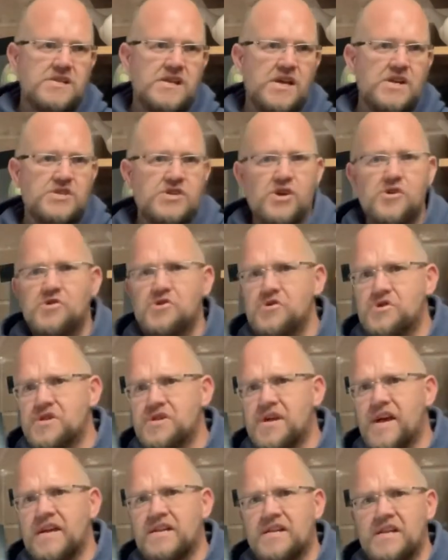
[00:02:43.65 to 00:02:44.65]
I show you the
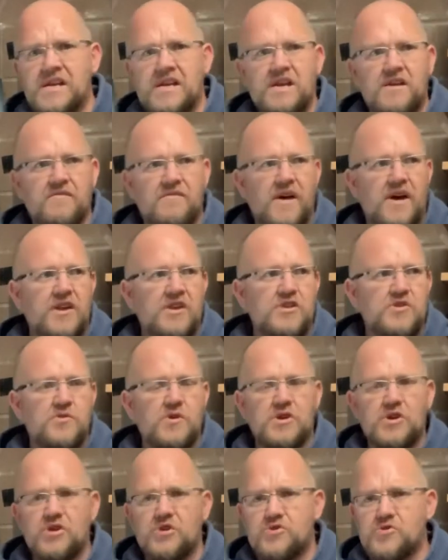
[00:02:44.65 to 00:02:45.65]
technique of how to do a
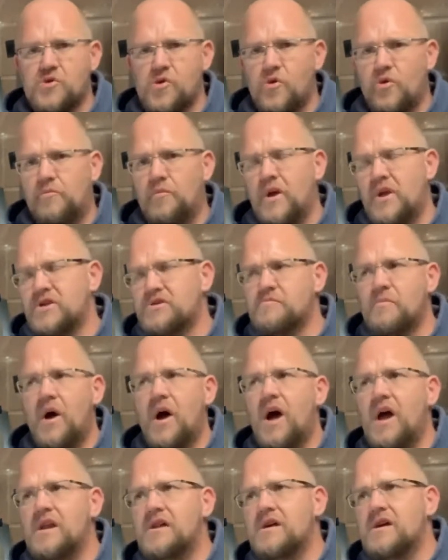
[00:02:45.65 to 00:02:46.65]
controlled pinch
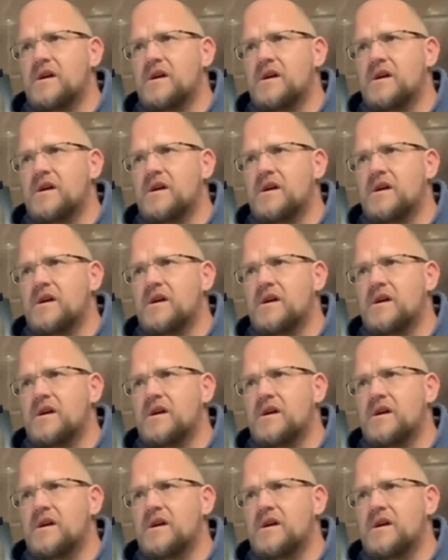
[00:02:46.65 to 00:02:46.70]
pot,